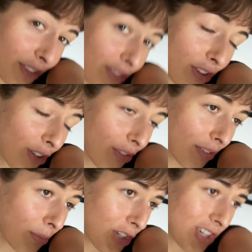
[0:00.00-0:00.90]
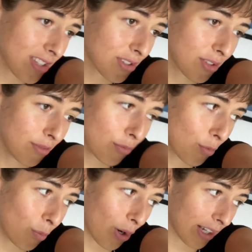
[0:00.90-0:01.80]
Not, we're just
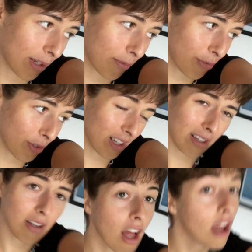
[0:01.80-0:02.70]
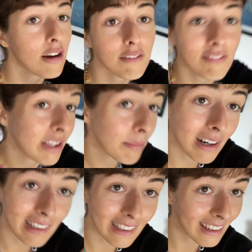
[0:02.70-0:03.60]
walking through flea
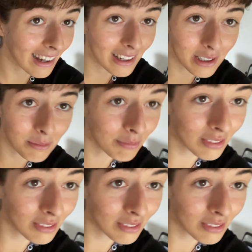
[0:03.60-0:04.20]
market time.